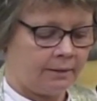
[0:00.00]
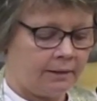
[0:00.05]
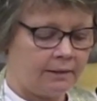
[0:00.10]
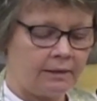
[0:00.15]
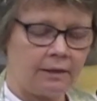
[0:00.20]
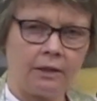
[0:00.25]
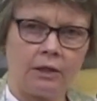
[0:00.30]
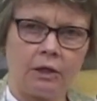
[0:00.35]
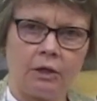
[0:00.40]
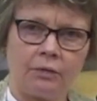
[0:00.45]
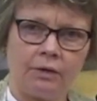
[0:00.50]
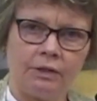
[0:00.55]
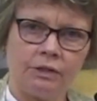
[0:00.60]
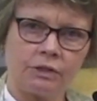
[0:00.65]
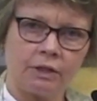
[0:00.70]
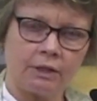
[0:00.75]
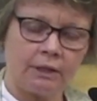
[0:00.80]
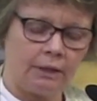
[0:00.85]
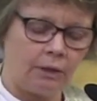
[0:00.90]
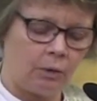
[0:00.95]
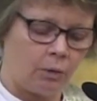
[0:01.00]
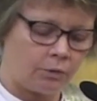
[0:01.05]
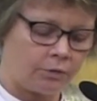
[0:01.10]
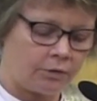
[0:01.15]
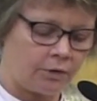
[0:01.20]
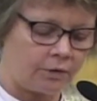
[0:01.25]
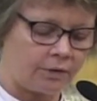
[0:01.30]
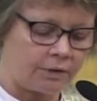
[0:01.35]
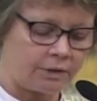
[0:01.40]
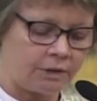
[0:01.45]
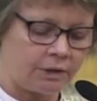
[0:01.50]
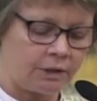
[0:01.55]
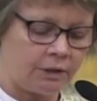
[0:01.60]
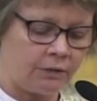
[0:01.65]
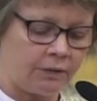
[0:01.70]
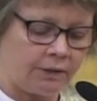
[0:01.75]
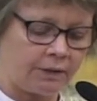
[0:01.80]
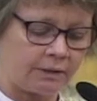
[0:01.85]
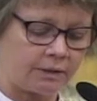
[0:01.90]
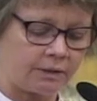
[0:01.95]
In an increasingly
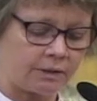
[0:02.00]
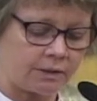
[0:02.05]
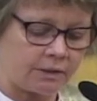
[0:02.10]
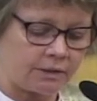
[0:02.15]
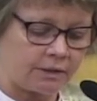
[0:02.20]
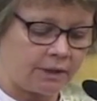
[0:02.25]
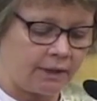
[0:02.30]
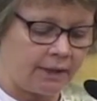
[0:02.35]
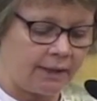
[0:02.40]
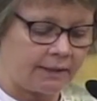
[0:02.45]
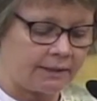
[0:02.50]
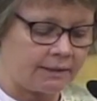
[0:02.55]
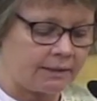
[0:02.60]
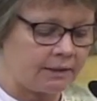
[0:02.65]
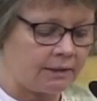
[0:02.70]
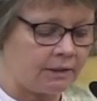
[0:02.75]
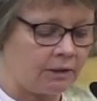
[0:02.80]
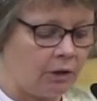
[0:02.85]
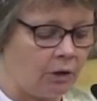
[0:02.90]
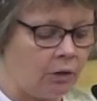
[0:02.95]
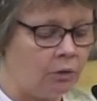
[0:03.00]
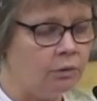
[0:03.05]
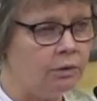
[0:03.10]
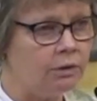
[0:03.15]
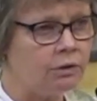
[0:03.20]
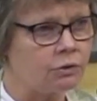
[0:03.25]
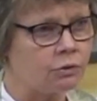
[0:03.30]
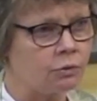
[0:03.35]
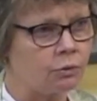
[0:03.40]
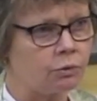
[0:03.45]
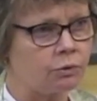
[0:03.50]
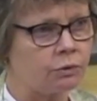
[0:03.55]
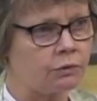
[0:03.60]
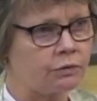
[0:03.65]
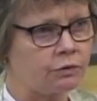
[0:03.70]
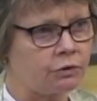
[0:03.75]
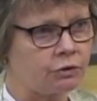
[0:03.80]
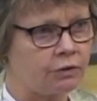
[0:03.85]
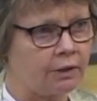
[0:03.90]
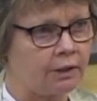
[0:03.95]
authoritarian society, the only source
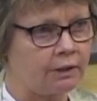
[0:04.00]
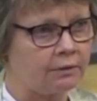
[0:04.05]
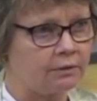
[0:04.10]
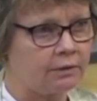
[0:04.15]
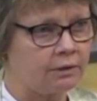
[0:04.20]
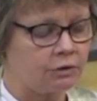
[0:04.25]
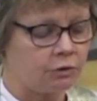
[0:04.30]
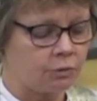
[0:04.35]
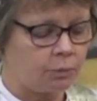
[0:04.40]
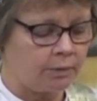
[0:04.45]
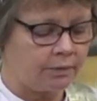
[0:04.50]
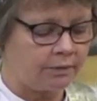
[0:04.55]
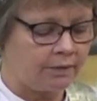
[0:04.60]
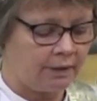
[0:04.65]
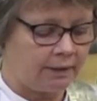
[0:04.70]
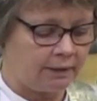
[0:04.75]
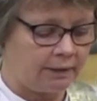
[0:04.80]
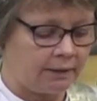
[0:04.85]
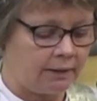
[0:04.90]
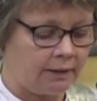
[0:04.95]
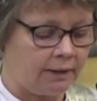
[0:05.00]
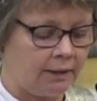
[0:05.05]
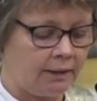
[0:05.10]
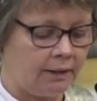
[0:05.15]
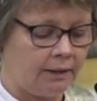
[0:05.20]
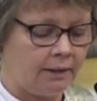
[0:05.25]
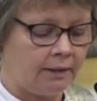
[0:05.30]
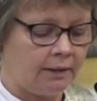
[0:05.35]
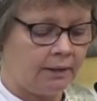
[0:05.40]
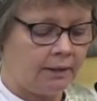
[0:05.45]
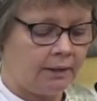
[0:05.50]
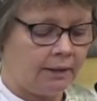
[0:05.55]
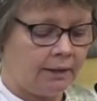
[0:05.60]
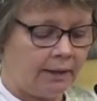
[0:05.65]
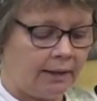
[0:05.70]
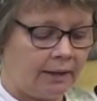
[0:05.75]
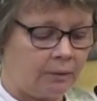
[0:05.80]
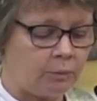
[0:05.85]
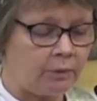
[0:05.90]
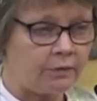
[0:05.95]
of strength is within
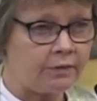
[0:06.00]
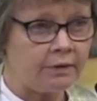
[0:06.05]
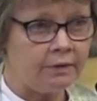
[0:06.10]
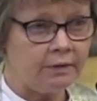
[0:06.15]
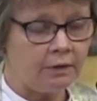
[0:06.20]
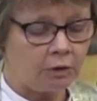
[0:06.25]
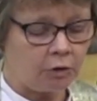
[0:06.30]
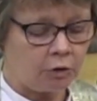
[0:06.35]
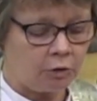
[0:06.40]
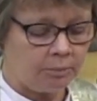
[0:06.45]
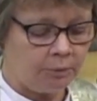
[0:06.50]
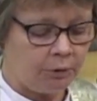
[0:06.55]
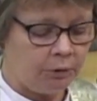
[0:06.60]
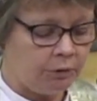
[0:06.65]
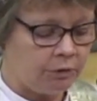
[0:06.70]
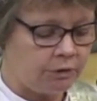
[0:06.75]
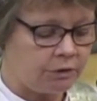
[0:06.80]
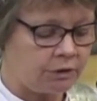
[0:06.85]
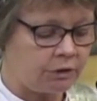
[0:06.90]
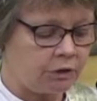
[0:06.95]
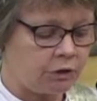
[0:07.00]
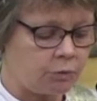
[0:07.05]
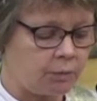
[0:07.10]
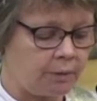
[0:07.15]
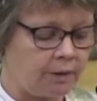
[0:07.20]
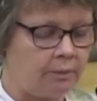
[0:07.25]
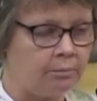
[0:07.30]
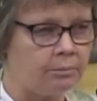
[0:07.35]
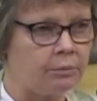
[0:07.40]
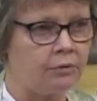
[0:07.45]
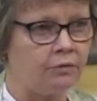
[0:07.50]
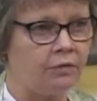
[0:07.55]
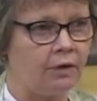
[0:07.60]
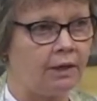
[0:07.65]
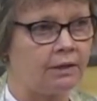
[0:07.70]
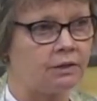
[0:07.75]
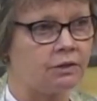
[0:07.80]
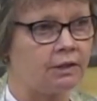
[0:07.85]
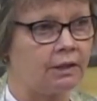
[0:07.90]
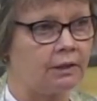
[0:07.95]
and within the communities we
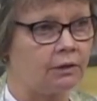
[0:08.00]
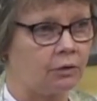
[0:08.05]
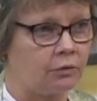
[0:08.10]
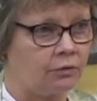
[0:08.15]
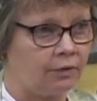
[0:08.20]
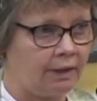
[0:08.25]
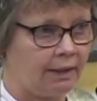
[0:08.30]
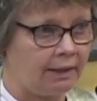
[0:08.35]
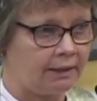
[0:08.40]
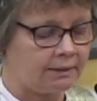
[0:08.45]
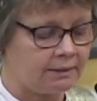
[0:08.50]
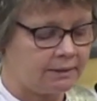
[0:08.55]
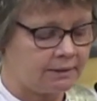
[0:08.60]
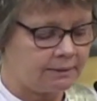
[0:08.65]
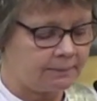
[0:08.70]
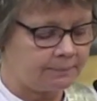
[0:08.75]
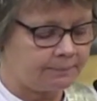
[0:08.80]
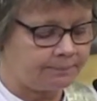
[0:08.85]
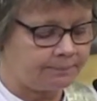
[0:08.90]
improvise and create.